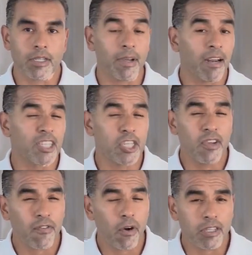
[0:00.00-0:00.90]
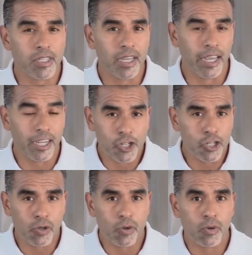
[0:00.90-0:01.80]
some kind of a defrost
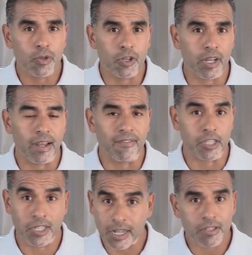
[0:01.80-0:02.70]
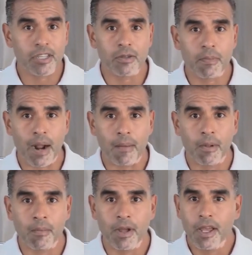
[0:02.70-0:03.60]
issue, you could have a sealed system
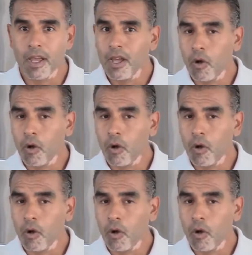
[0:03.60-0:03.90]
problem.